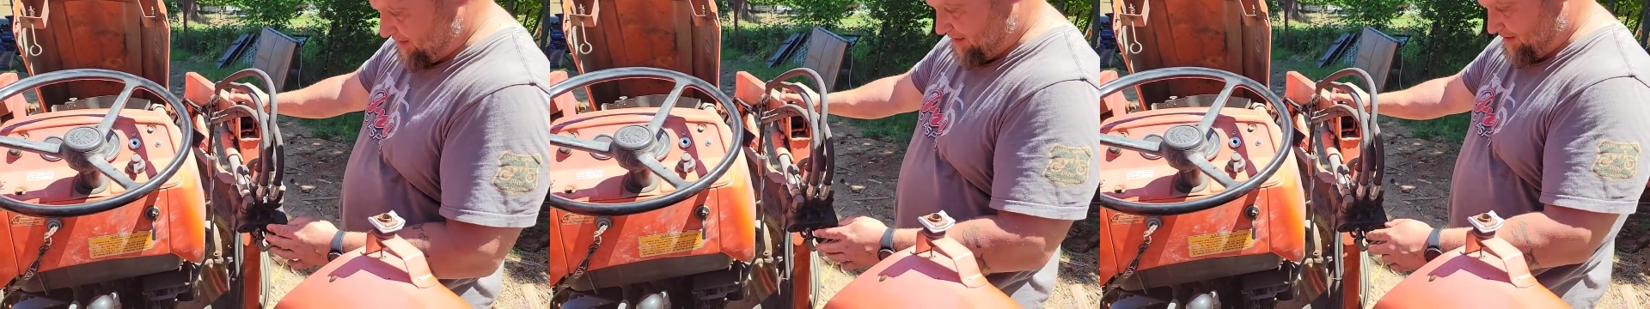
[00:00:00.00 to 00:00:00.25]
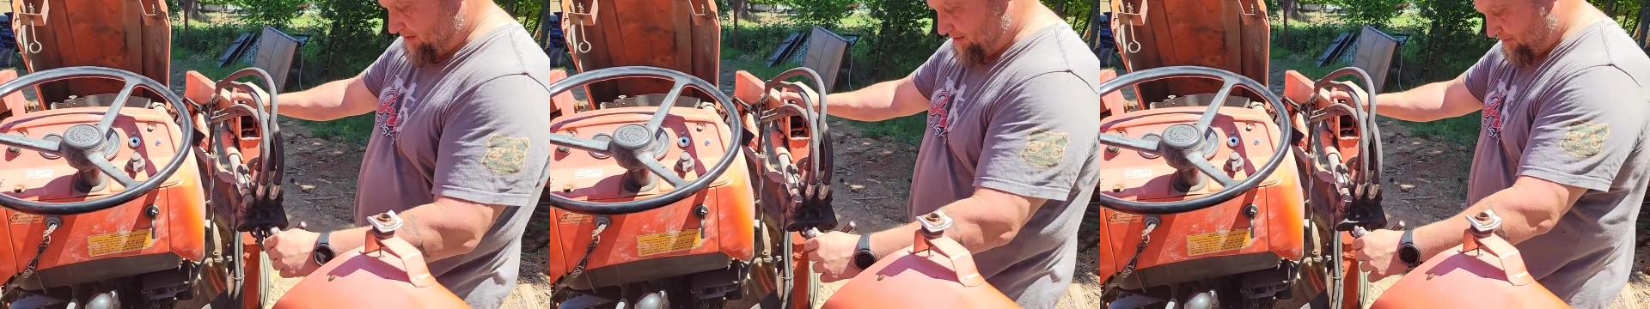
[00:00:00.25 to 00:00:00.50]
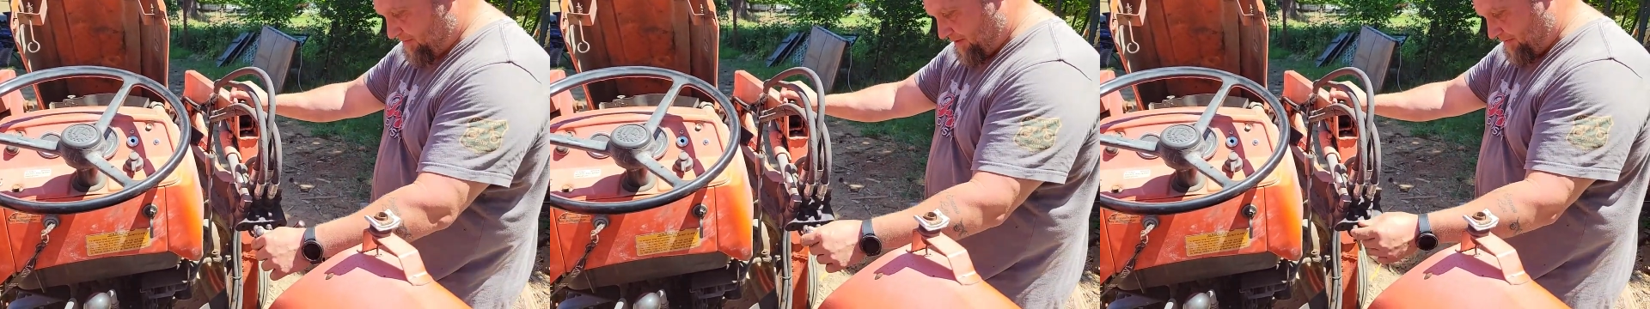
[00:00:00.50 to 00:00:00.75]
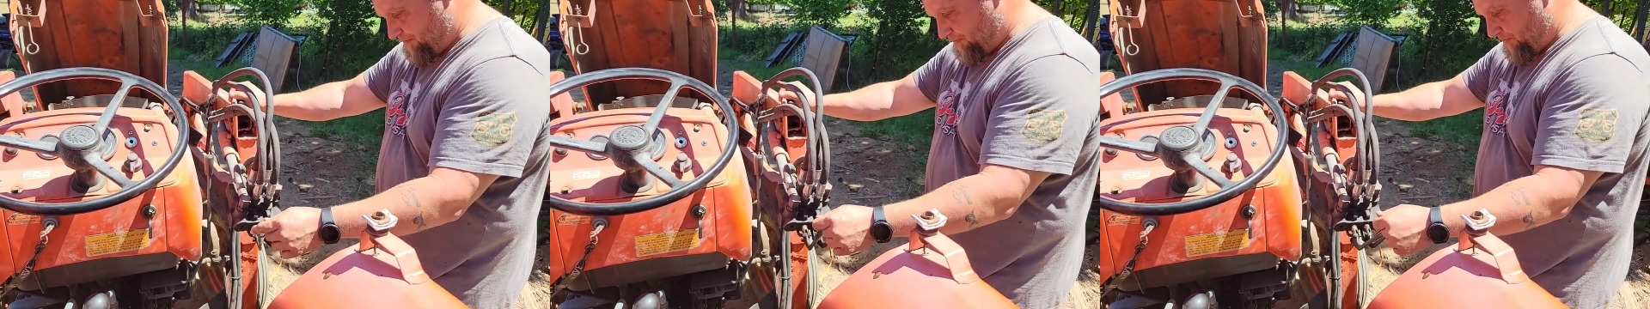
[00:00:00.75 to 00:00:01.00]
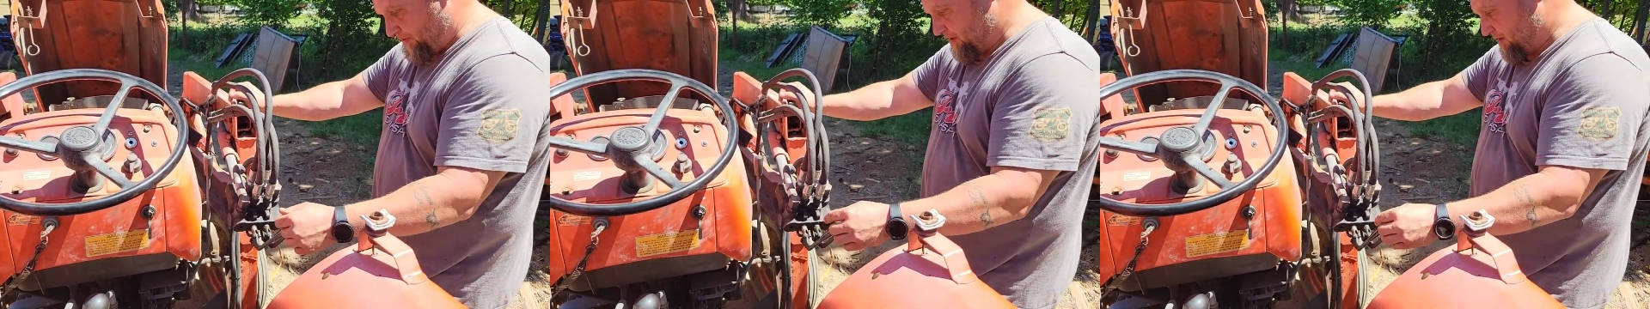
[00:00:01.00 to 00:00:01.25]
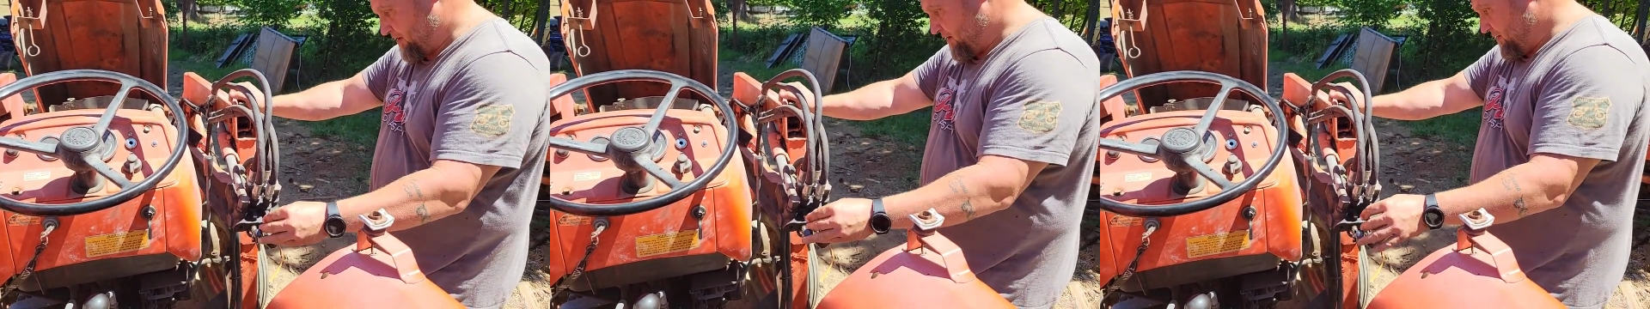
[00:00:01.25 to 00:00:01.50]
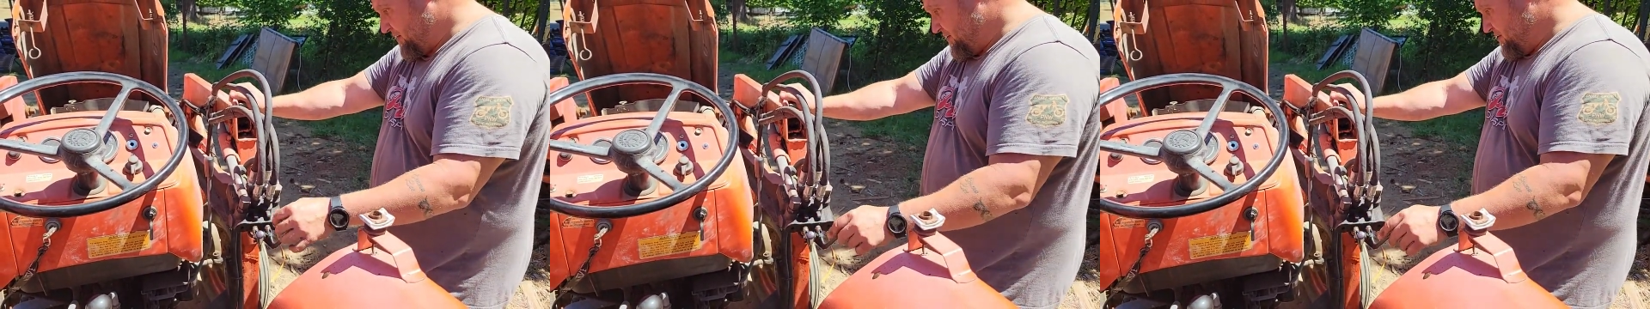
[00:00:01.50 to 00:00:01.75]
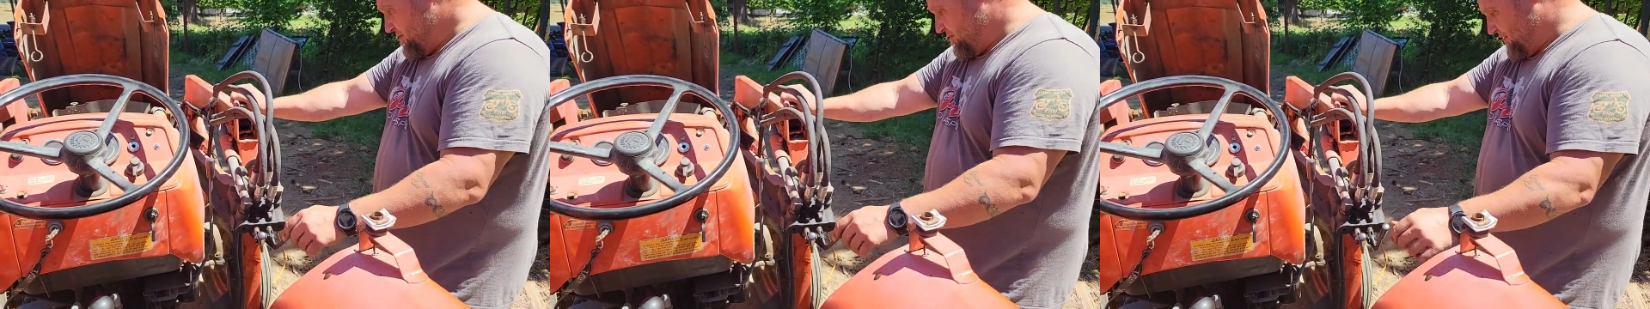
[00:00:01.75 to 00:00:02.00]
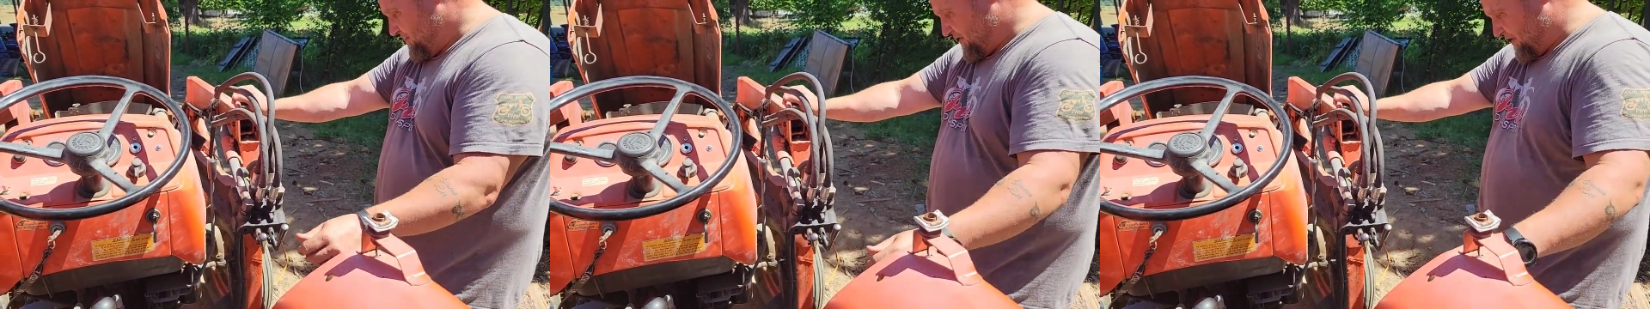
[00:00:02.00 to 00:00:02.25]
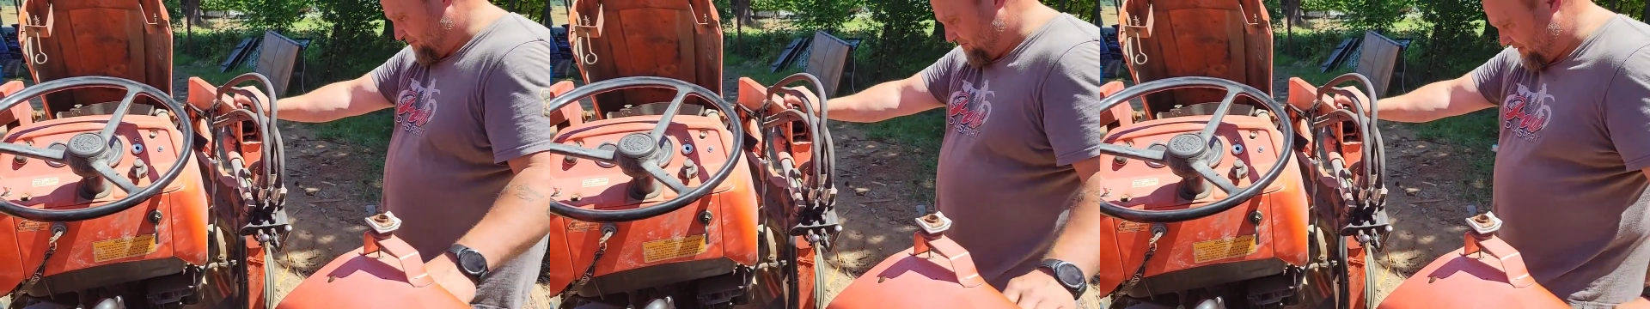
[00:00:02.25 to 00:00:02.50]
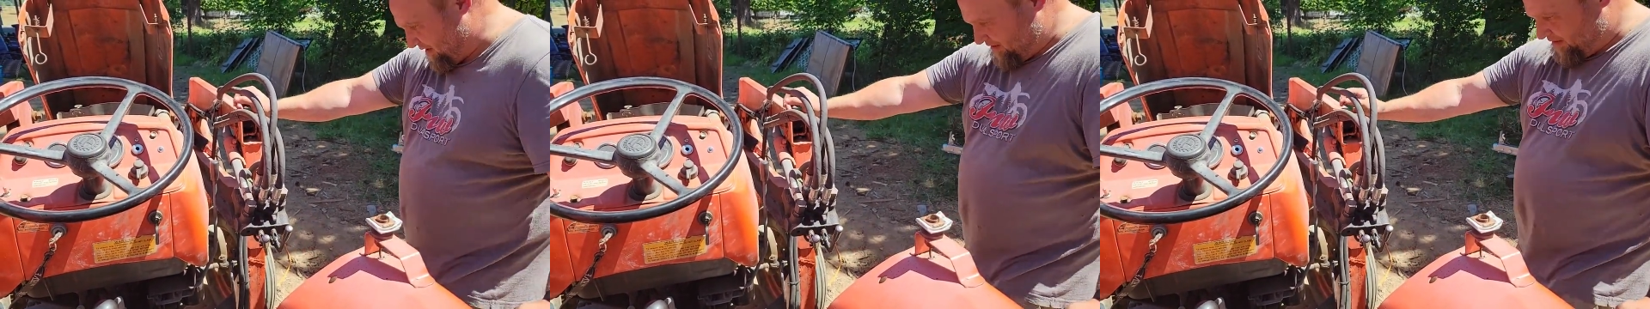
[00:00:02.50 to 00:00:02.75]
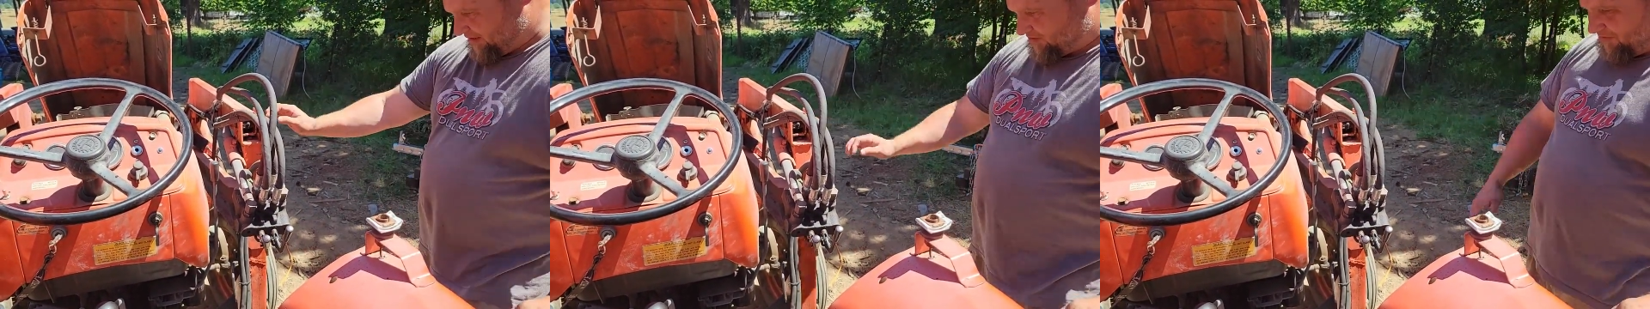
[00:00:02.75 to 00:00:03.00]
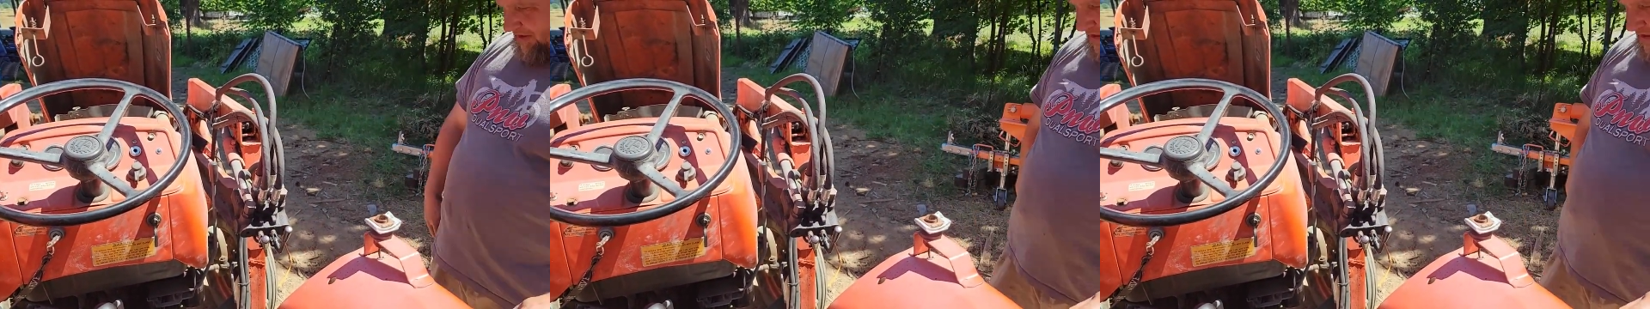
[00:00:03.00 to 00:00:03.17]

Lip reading: [unreadable: no face in view]